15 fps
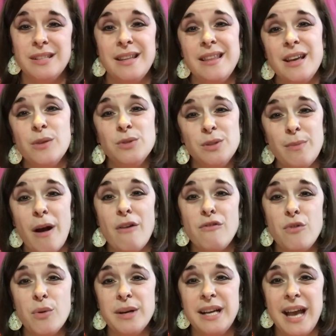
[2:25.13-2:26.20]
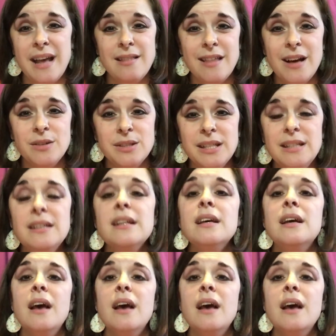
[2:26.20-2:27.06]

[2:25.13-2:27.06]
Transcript: I think it was about 48,000.